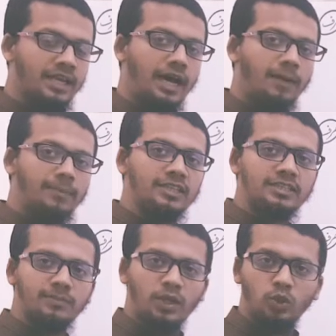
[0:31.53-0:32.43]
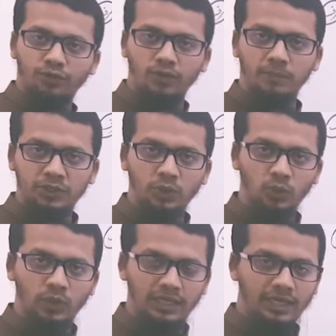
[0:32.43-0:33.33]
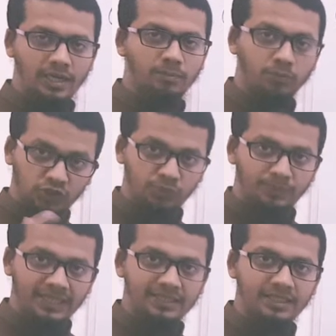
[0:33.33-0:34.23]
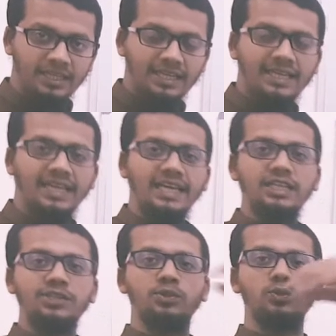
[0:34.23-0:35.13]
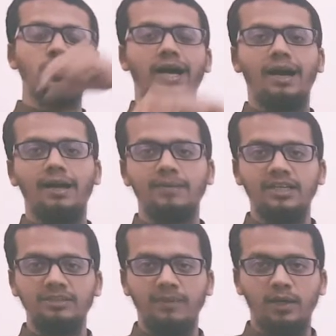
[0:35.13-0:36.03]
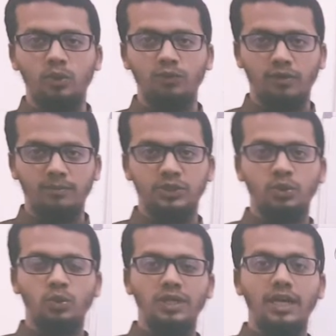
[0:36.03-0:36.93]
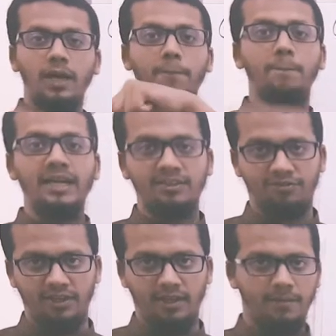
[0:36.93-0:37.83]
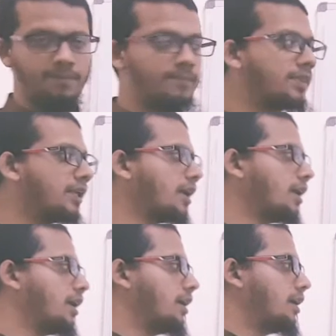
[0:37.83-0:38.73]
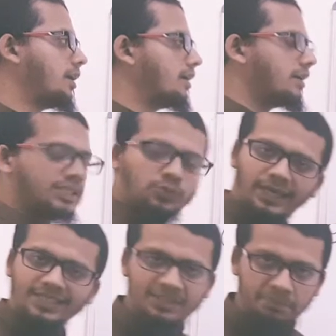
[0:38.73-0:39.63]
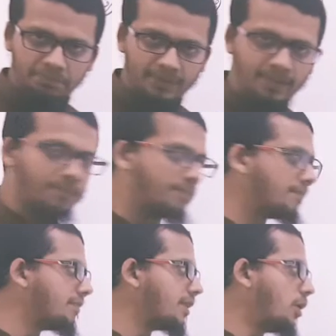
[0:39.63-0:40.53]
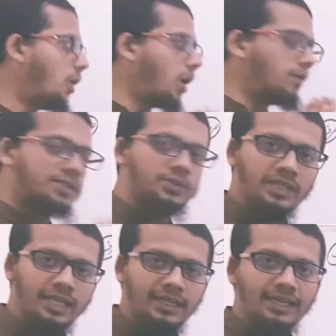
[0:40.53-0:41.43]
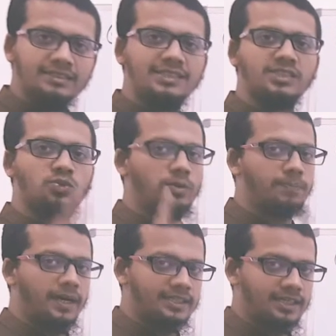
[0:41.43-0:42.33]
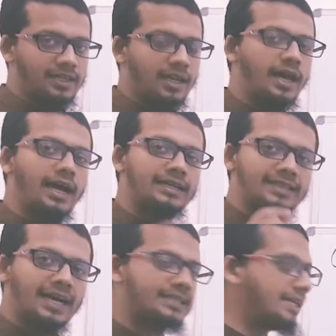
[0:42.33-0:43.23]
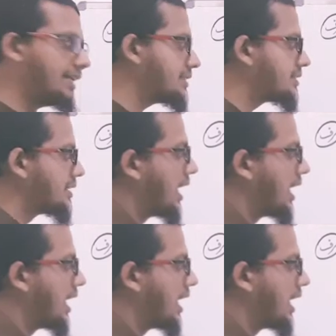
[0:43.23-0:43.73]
a Madi Maruf or Majhool Musbat into a Madi Maruf or Majhool Manfi. It's very simple. All what you need is just one particle, and that is